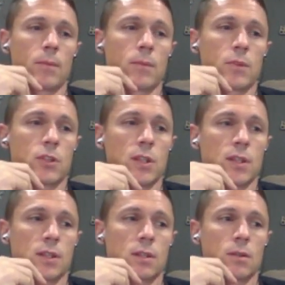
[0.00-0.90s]

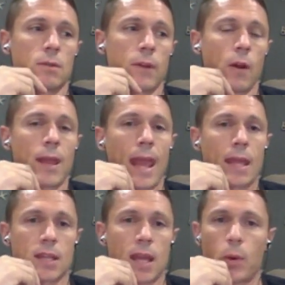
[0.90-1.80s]
She's very
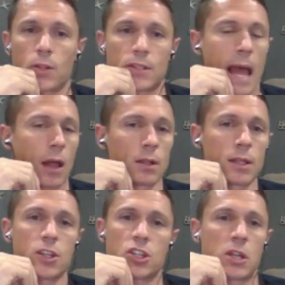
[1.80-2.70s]
A-type
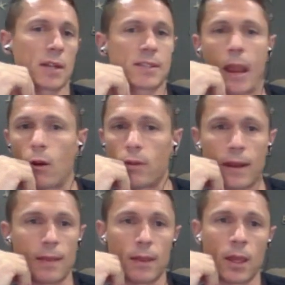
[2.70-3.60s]
personality. She's not scared of
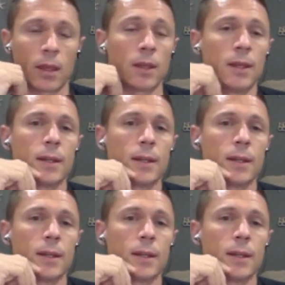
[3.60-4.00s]
anything.